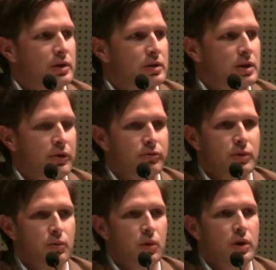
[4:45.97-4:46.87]
the
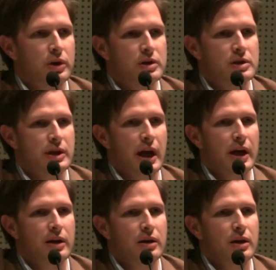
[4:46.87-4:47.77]
government works
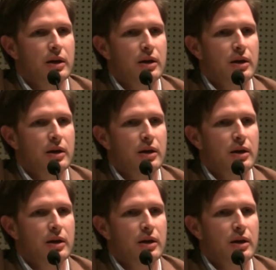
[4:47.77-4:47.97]
that